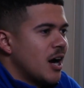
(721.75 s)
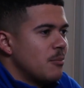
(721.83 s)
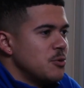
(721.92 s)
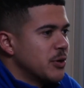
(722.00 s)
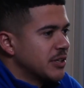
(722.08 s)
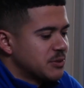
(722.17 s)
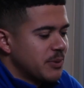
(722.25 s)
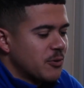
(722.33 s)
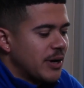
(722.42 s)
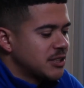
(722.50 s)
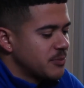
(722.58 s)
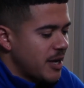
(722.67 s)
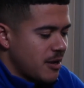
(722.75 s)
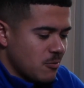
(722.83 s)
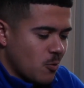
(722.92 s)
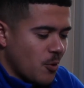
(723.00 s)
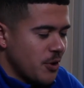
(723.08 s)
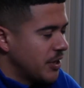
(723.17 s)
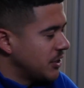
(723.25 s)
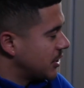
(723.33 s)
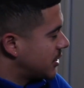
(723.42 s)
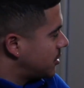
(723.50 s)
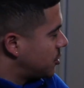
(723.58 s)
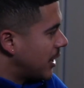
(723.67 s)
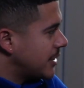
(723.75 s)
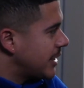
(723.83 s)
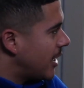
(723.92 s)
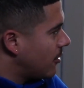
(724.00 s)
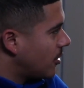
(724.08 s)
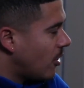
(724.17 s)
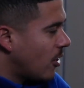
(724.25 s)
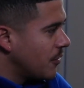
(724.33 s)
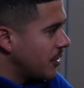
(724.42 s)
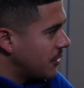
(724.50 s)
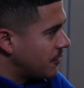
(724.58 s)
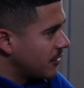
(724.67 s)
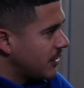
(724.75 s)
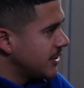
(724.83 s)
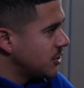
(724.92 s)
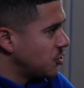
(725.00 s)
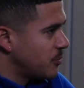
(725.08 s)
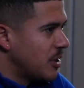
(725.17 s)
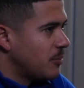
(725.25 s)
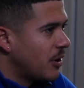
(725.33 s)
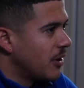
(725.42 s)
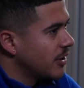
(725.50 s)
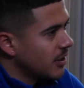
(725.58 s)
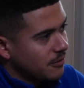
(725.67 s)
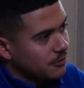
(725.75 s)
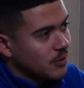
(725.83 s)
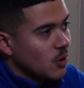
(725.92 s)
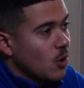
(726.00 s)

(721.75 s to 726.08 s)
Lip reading: You can submit a resume, or you can just jot down all the different things that you've been a part of.